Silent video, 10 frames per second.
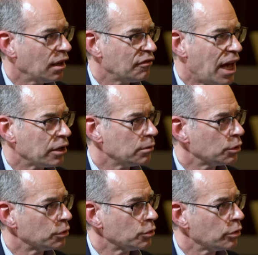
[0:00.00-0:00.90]
valuable
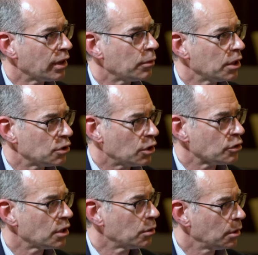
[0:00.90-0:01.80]
tool that we should
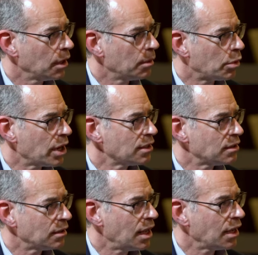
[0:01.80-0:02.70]
also embrace
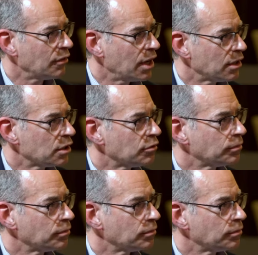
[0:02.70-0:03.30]
and take advantage of.